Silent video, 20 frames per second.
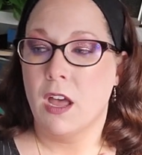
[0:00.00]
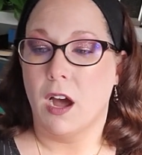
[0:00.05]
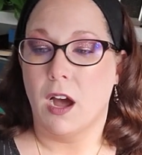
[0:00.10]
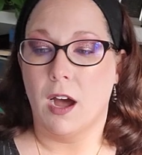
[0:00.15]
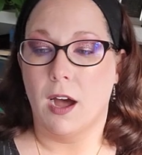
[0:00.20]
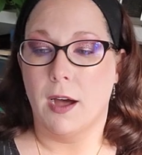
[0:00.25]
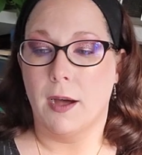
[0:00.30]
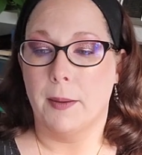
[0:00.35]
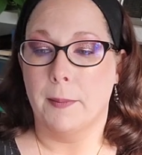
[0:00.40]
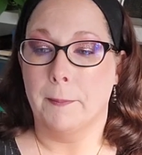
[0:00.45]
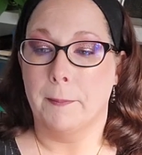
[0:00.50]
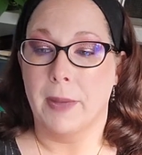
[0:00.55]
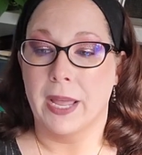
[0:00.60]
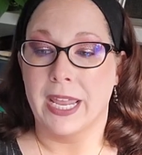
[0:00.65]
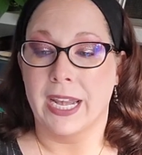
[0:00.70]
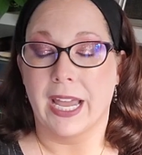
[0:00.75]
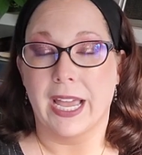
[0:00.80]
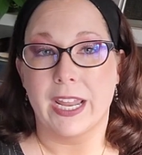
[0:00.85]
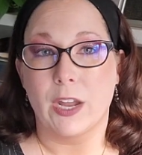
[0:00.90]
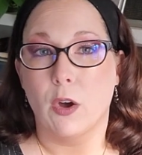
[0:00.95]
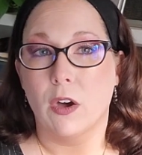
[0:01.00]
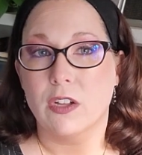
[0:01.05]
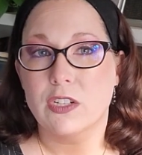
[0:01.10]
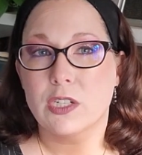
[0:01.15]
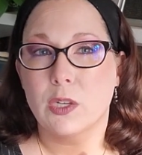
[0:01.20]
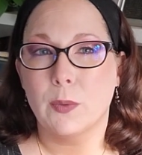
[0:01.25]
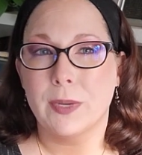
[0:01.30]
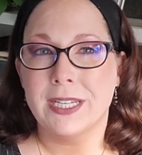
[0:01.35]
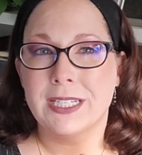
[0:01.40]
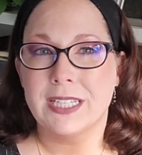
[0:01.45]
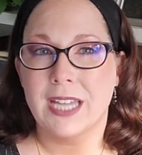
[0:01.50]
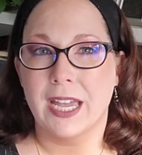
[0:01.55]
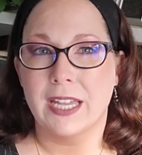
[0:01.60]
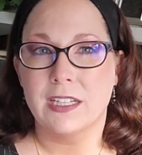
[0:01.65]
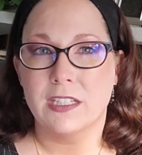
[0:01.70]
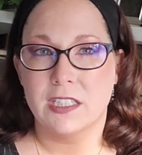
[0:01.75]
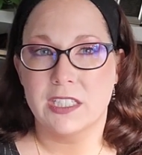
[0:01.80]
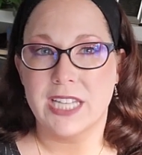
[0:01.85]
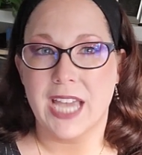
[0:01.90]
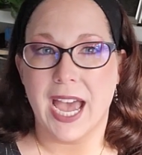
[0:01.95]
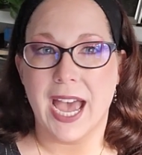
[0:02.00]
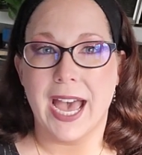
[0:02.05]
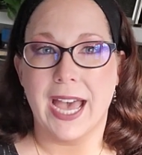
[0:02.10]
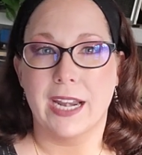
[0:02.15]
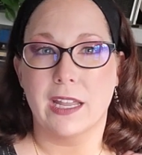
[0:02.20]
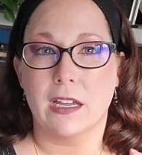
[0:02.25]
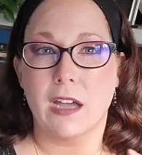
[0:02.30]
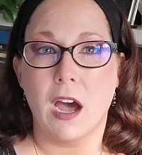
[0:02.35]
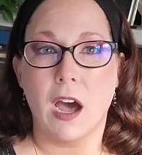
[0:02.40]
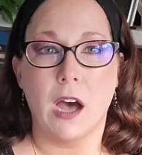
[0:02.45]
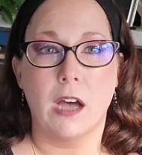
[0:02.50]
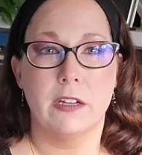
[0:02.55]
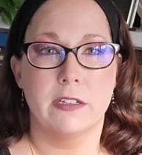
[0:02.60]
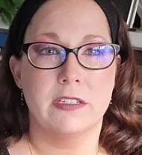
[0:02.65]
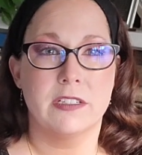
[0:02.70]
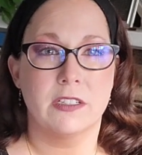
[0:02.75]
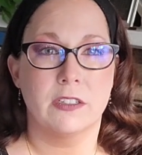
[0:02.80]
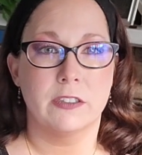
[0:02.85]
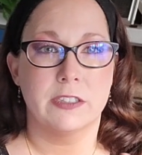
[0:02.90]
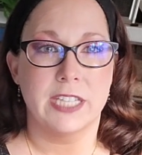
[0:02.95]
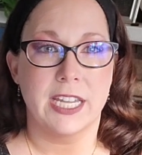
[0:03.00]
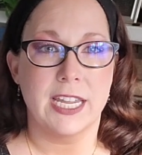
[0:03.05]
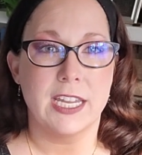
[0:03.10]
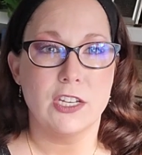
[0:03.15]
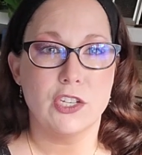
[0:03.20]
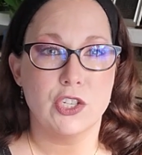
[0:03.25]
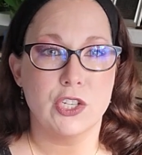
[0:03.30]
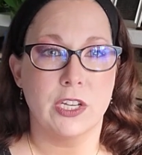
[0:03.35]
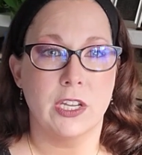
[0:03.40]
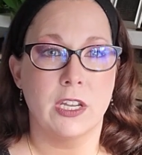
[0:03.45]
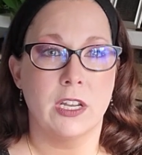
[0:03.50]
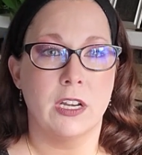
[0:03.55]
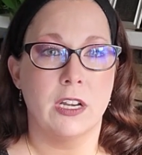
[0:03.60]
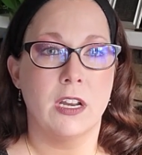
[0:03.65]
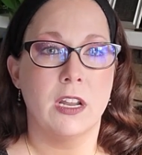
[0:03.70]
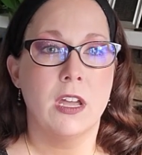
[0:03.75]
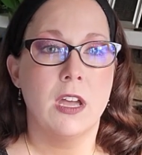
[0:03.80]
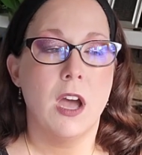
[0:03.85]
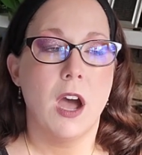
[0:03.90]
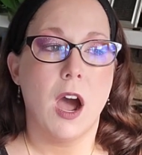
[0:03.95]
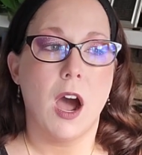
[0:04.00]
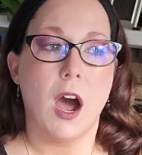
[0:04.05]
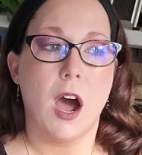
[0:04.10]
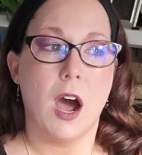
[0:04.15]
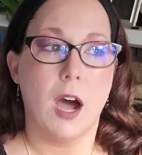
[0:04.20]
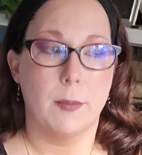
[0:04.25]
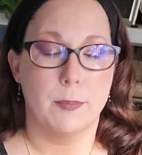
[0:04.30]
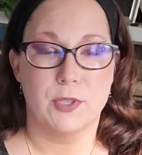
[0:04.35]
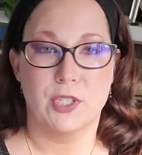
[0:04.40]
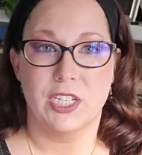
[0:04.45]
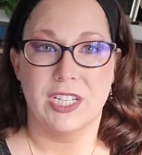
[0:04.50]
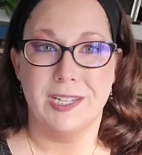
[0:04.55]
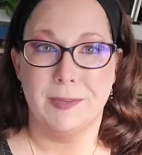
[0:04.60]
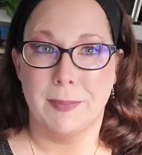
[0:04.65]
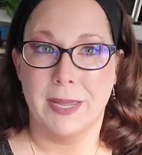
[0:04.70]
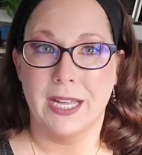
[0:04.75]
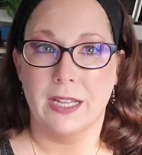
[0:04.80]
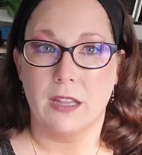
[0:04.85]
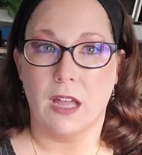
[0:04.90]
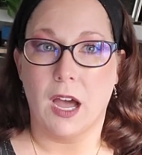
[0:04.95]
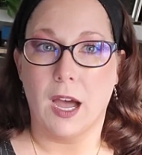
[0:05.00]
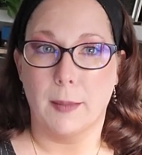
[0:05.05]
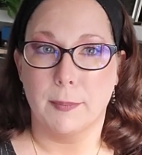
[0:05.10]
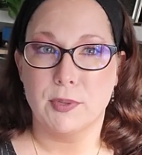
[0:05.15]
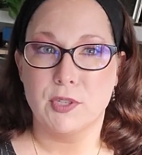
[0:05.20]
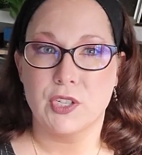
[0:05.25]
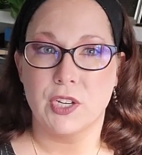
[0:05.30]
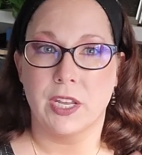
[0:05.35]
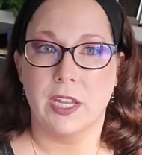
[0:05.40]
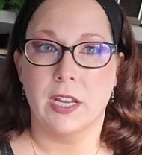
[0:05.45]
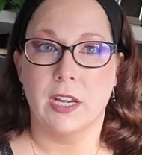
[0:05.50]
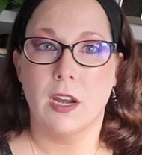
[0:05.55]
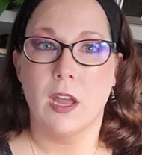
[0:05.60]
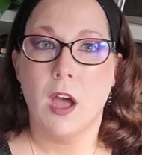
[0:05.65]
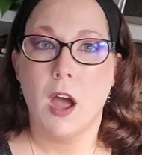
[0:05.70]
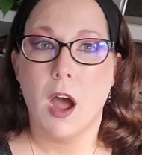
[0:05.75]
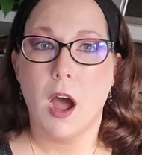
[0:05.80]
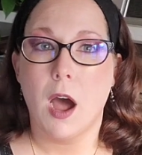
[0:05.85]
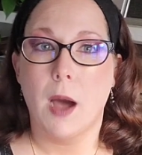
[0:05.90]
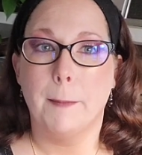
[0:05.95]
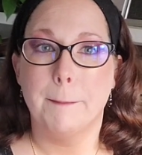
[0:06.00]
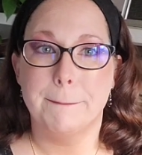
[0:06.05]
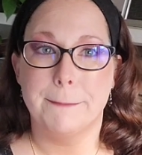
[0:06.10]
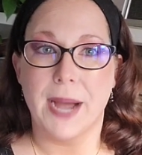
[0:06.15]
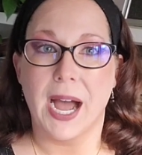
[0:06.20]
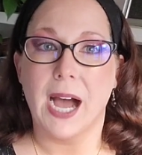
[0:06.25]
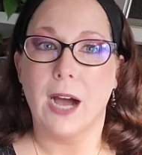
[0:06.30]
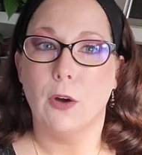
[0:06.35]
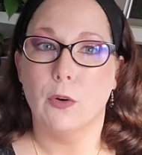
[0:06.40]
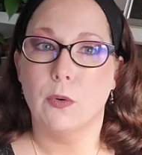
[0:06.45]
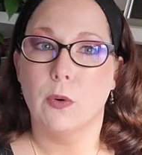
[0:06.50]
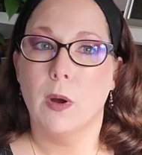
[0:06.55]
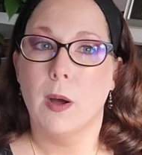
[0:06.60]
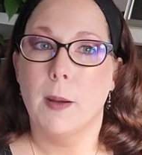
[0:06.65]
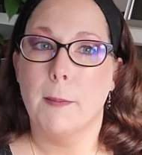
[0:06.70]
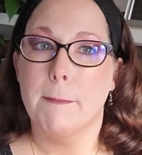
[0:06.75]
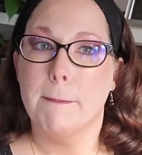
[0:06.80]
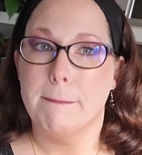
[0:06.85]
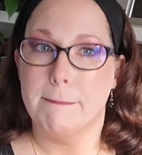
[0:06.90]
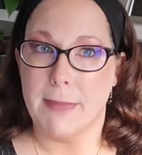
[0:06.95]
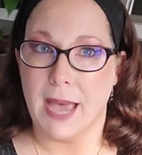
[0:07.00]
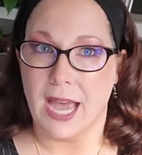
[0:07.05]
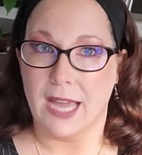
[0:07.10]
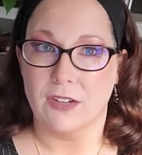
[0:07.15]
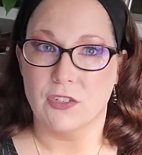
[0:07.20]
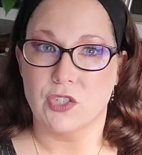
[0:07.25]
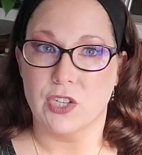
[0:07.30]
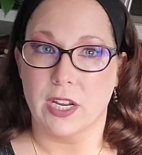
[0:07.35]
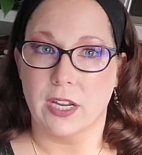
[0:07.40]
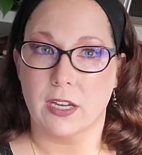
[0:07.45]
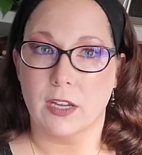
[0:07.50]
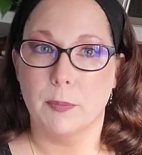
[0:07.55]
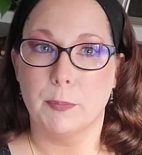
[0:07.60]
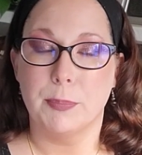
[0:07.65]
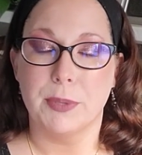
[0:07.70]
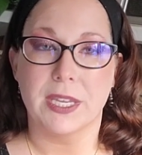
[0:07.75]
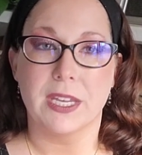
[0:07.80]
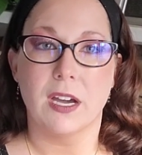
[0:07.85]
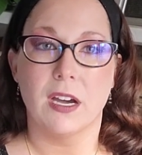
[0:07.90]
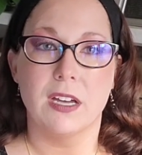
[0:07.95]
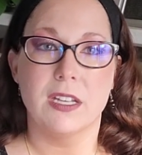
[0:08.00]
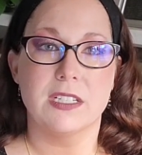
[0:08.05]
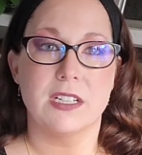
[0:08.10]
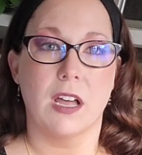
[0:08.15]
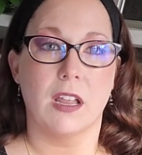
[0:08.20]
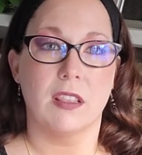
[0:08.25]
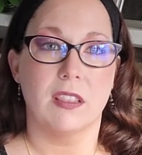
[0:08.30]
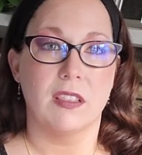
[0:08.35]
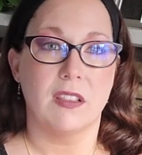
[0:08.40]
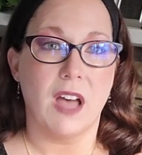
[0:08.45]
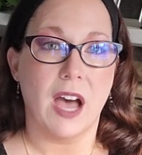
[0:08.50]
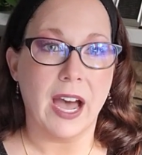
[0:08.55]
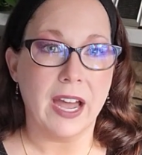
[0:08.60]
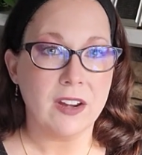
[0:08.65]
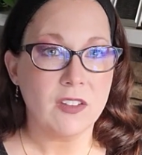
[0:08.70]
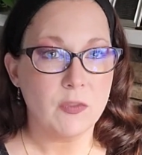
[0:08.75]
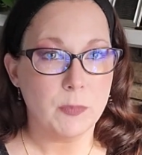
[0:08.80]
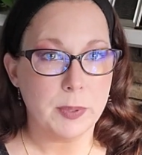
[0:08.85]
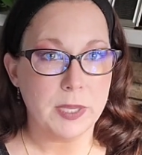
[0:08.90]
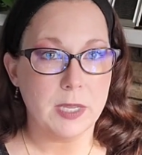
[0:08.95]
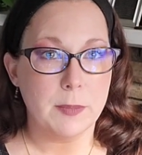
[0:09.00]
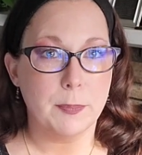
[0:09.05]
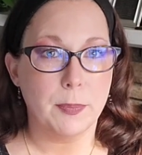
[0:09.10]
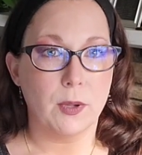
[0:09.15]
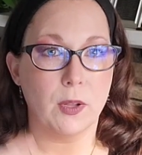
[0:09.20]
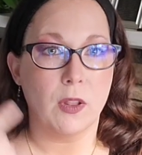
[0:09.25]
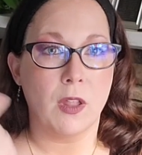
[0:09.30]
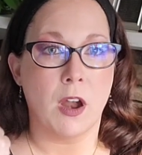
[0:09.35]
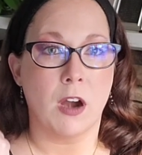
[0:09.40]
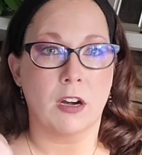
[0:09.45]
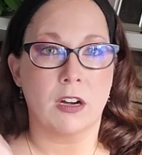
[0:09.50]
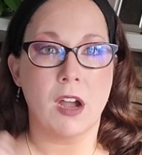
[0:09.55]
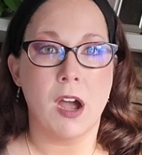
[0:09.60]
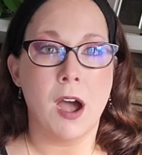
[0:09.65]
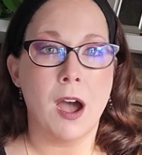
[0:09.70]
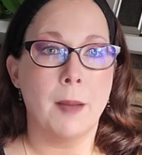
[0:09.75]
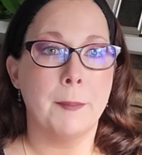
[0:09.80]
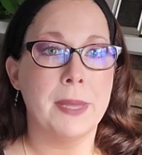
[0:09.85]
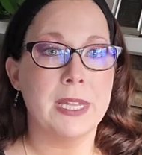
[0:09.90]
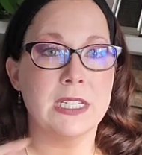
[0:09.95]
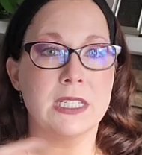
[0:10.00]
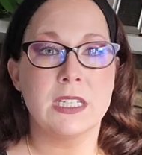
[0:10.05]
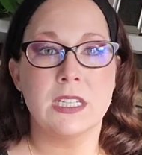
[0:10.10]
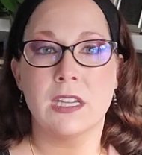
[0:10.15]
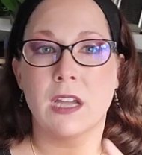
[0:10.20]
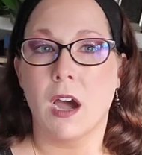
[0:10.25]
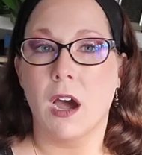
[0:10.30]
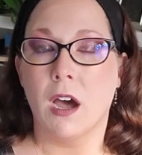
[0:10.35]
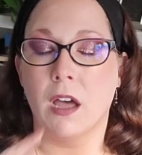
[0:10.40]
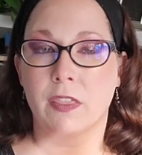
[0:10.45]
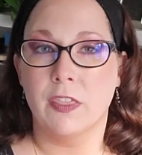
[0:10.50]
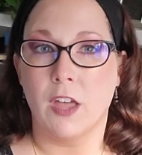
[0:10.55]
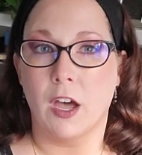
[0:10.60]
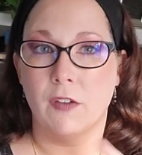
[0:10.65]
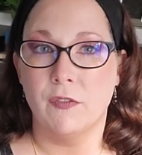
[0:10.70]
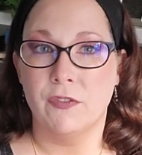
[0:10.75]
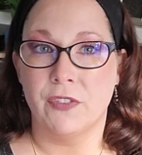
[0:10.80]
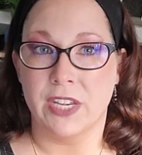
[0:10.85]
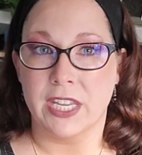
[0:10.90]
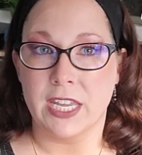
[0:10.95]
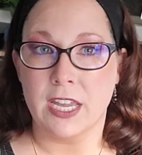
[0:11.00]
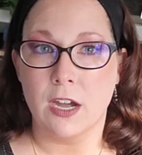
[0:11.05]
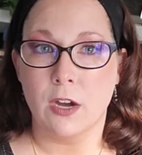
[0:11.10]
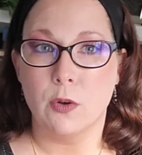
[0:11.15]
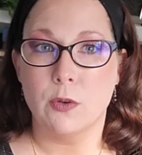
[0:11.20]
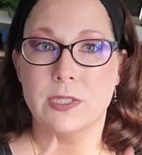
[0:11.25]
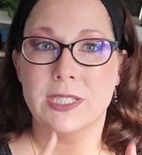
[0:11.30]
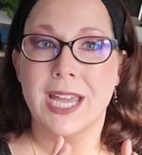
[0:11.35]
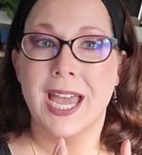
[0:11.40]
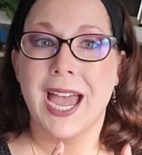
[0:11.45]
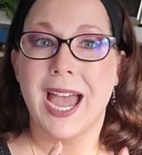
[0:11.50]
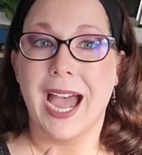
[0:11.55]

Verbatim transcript: um, and I also intend to add a consultation op- email option about magic because a lot of people are commenting on the videos,